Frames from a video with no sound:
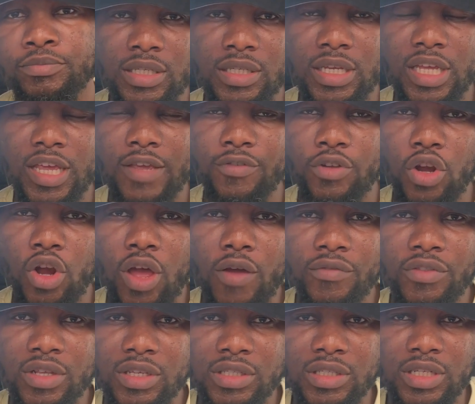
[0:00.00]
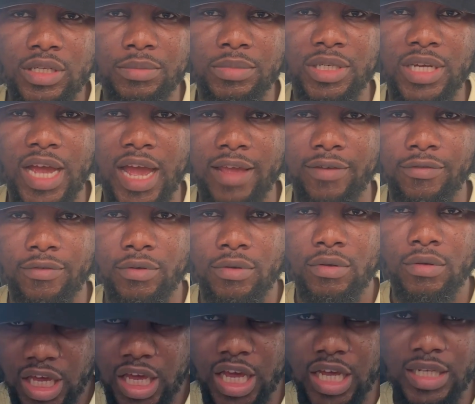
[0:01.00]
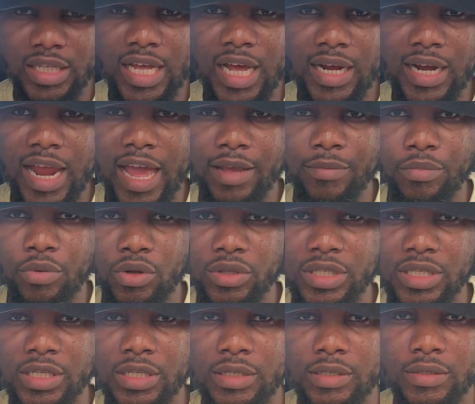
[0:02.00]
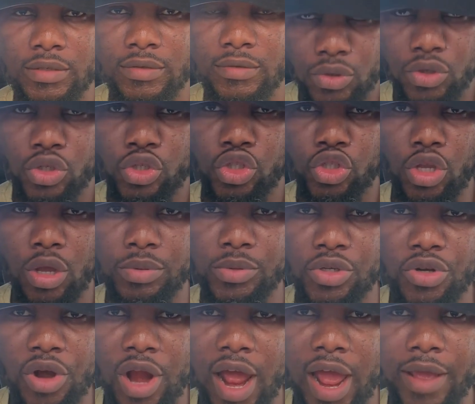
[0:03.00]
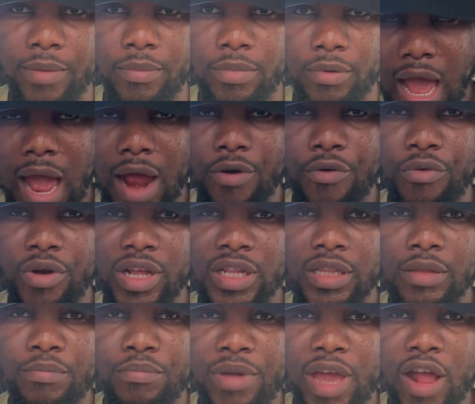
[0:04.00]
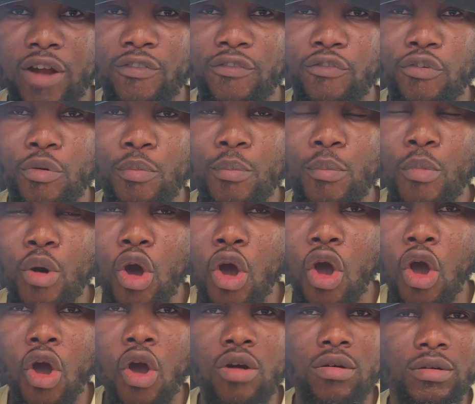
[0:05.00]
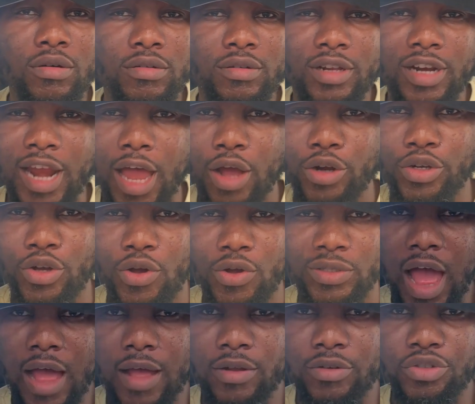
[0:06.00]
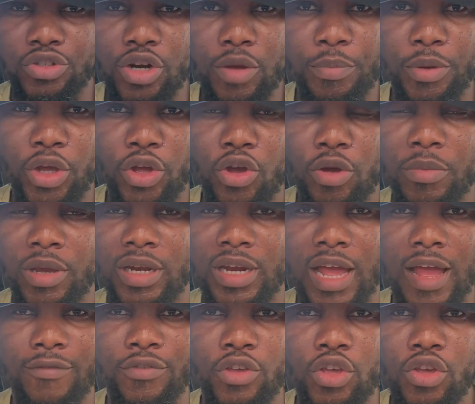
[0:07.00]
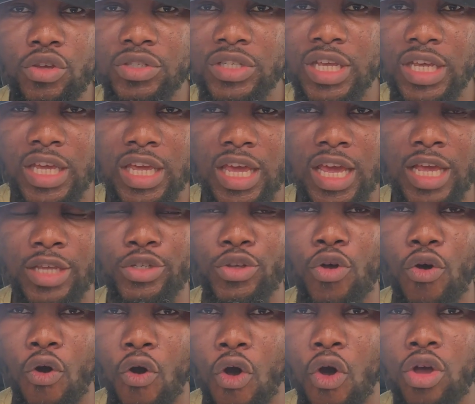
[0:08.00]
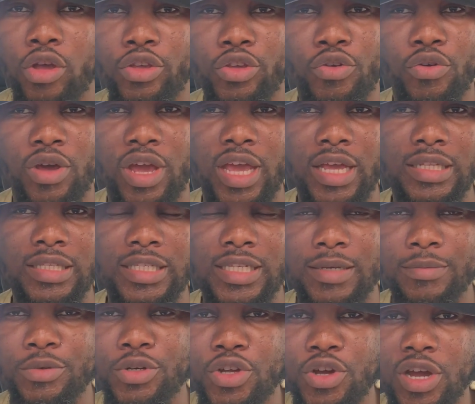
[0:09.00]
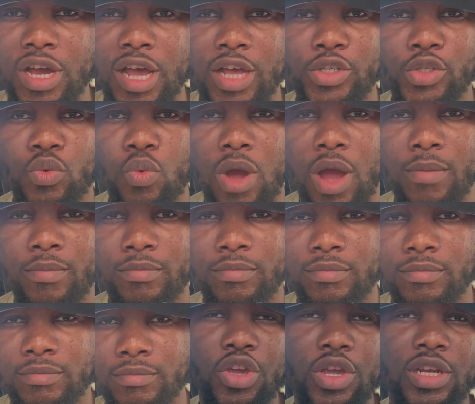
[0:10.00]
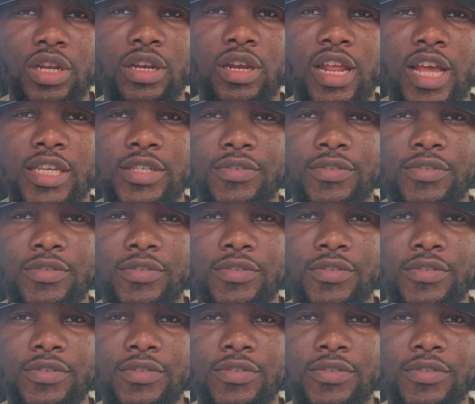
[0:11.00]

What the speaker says: If you love this deep dive, hit that like button, subscribe, and ring the bell for more cloud content. Drop a comment, have you used AKS or you are a Team Docker Swarm? See you in the next